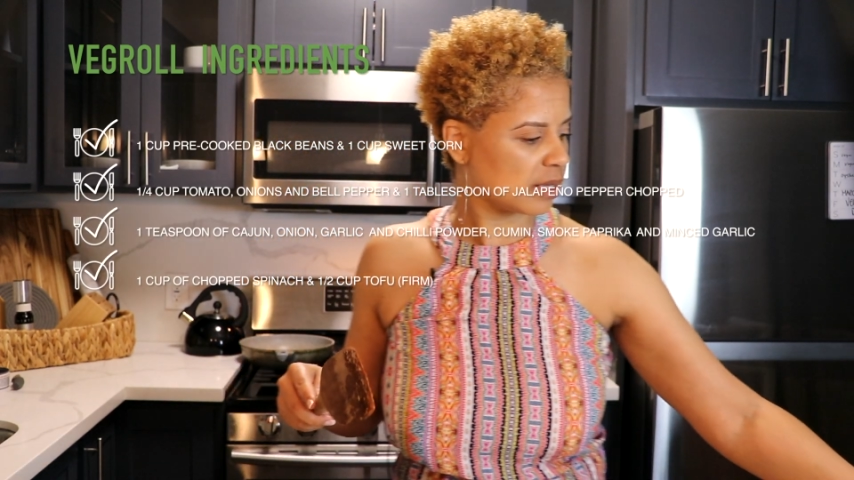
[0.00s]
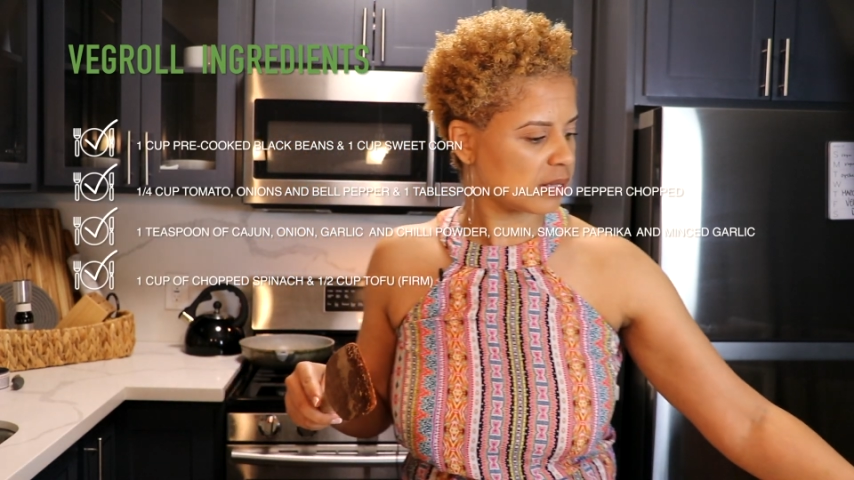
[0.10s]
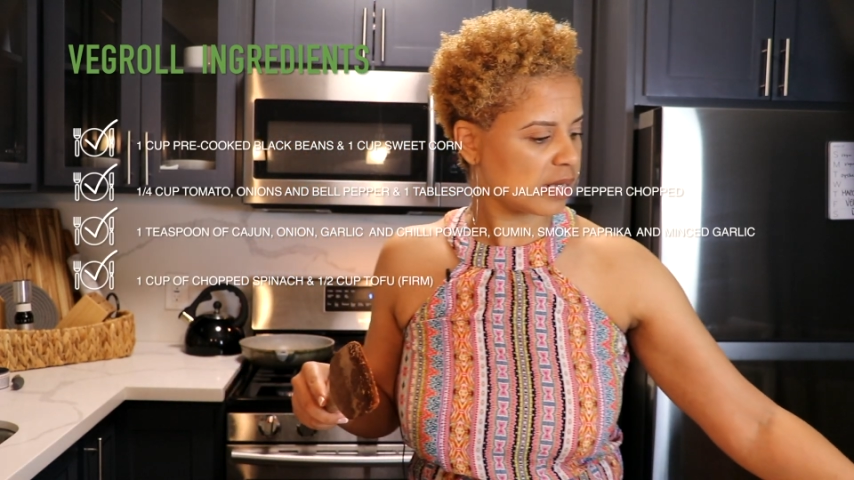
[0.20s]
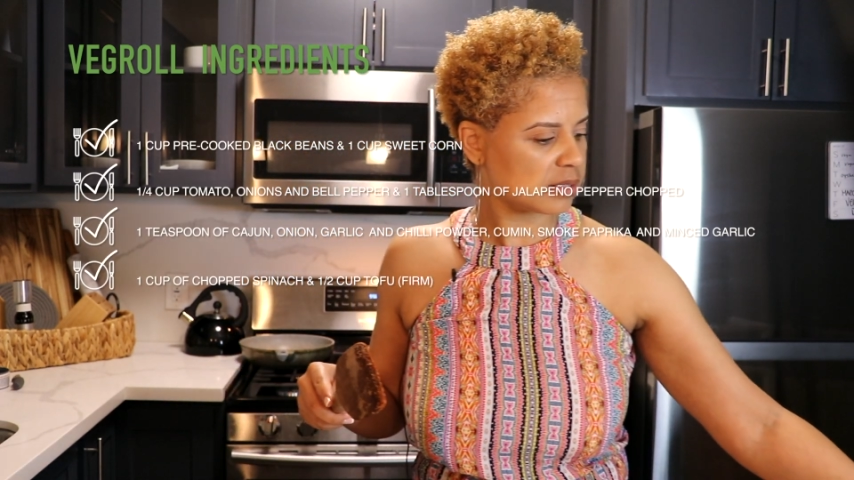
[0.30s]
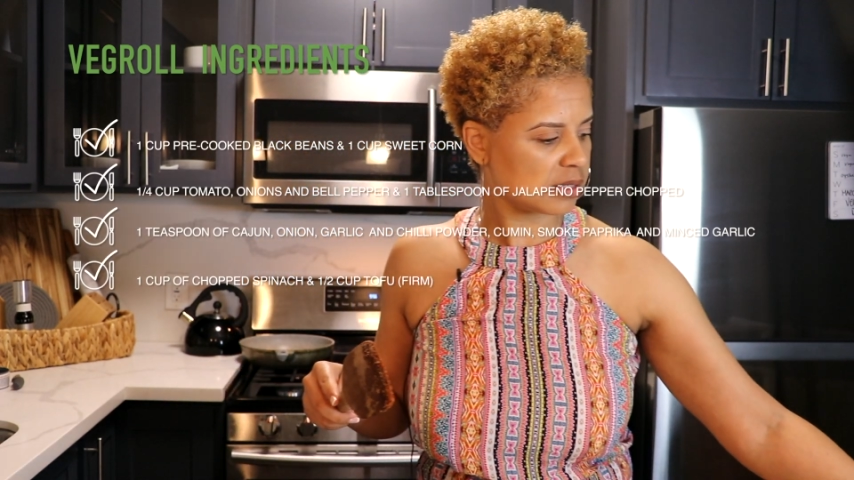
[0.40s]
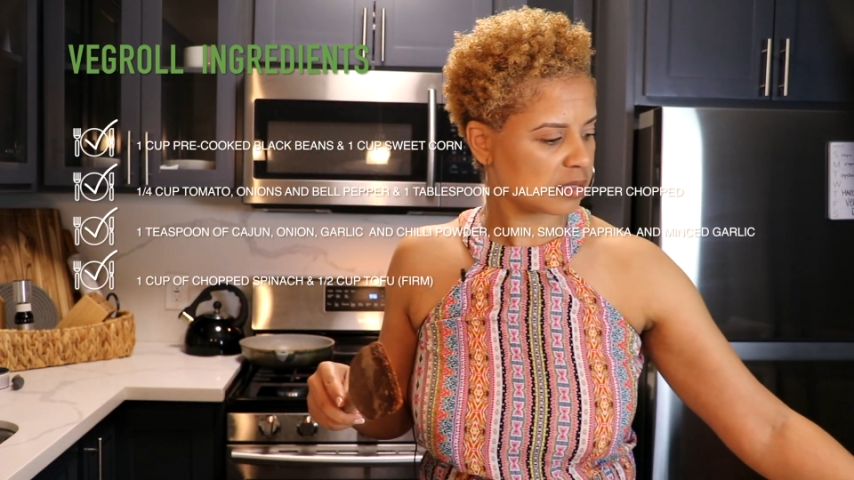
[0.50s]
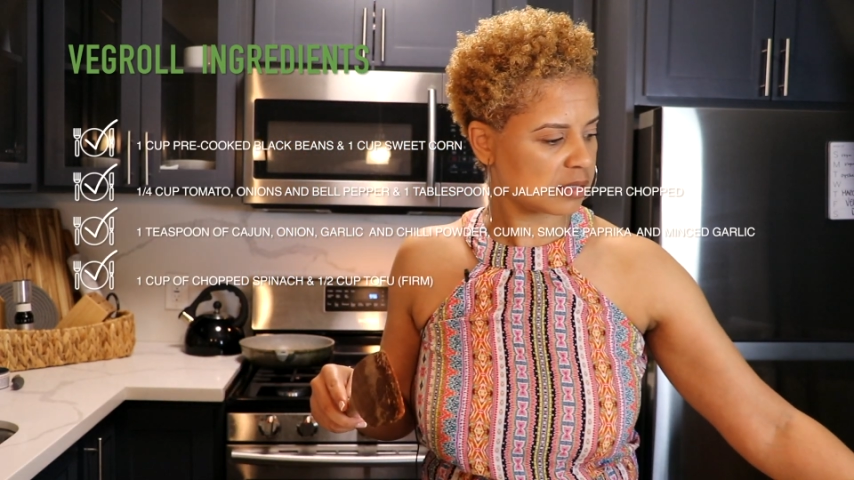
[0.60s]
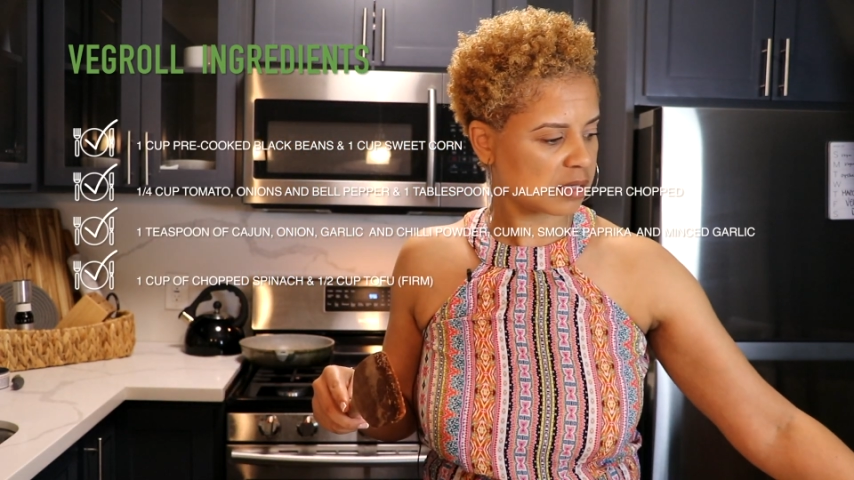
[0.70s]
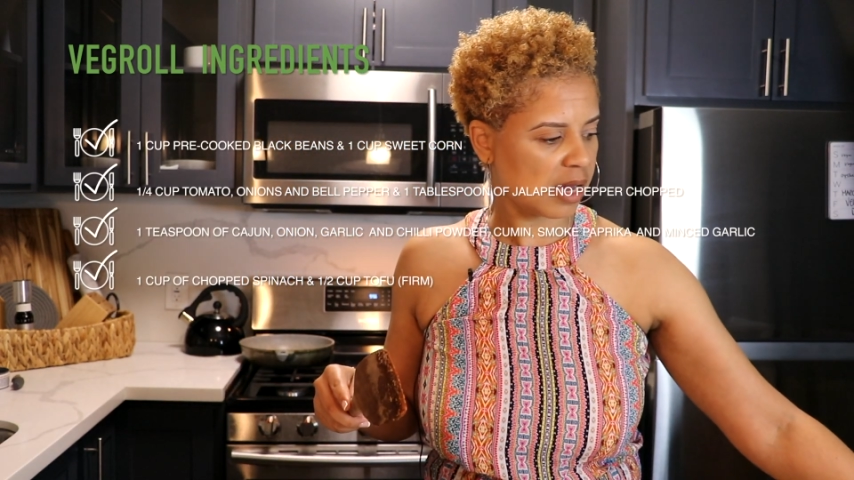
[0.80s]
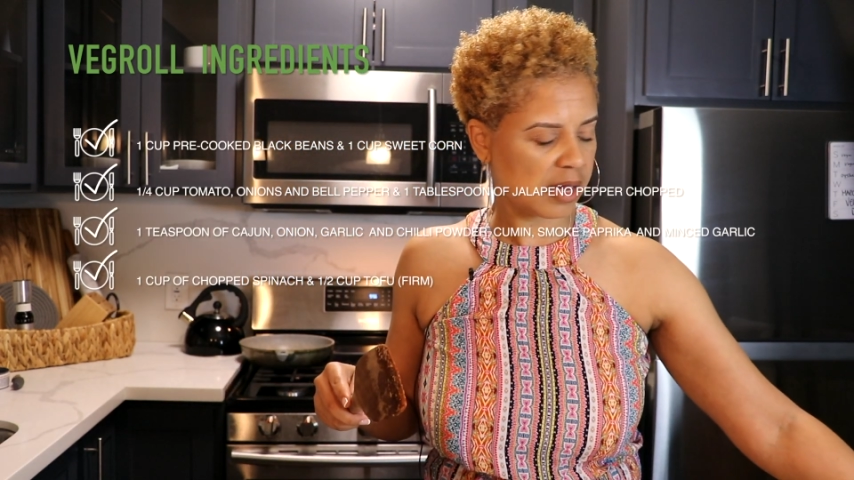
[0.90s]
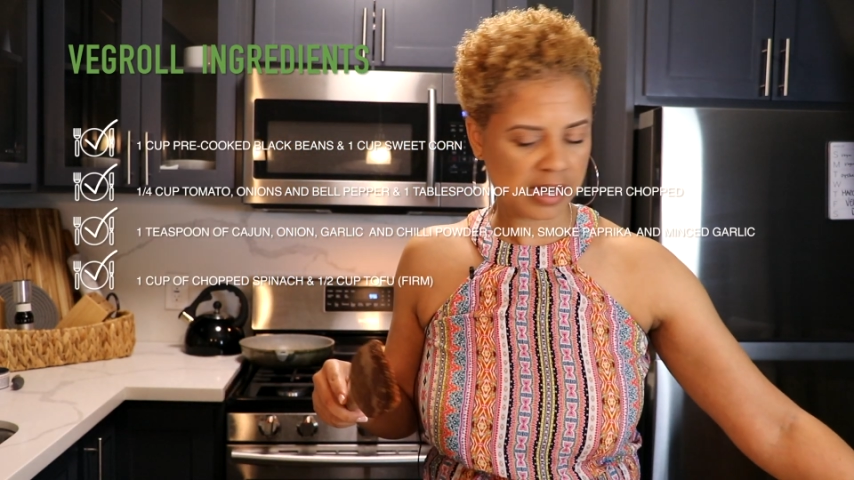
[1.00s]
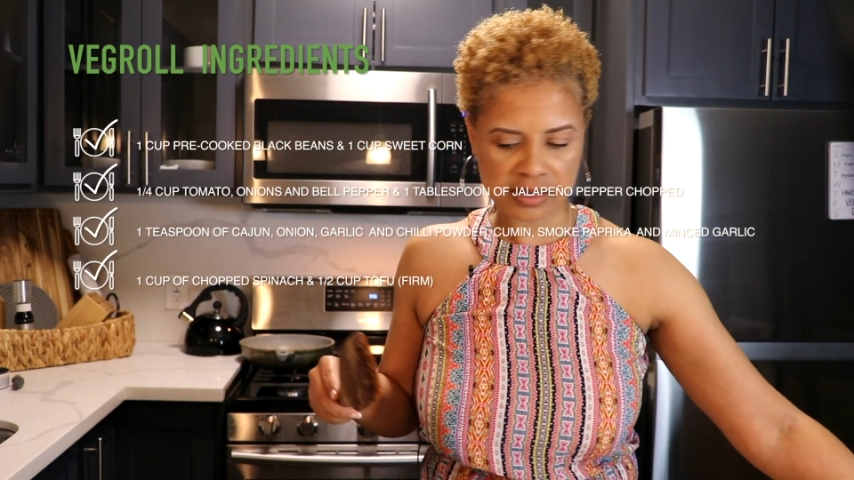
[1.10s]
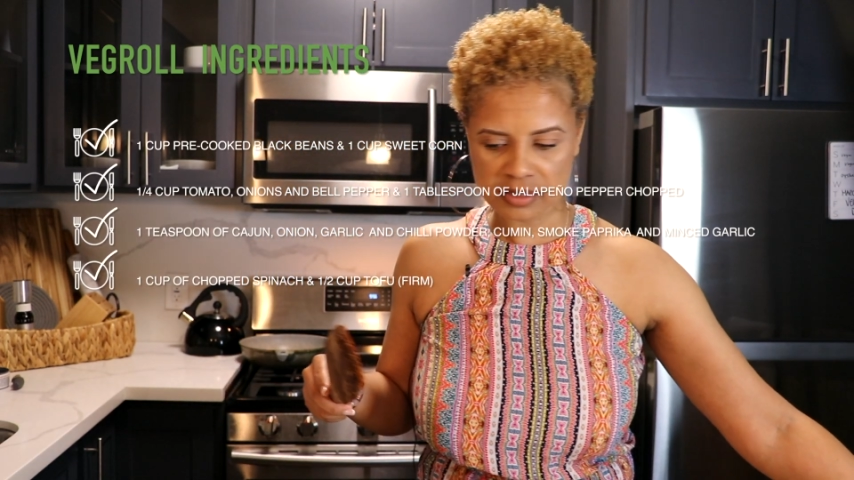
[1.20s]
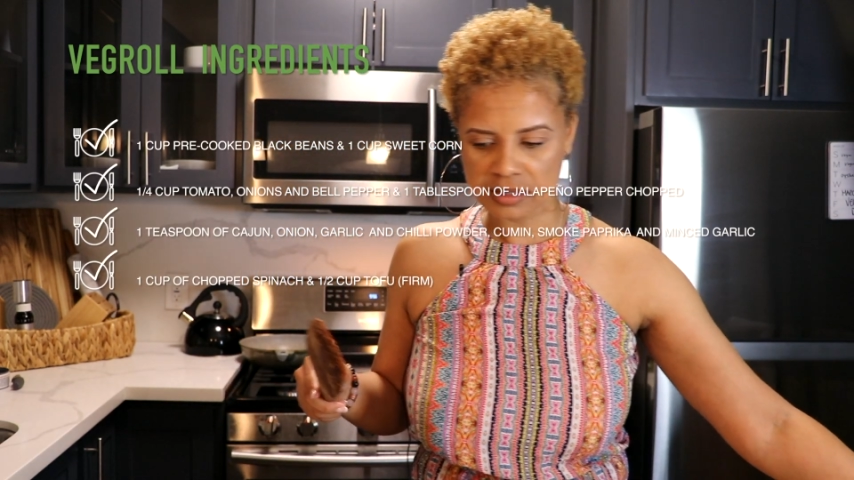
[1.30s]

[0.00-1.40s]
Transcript: that to the side.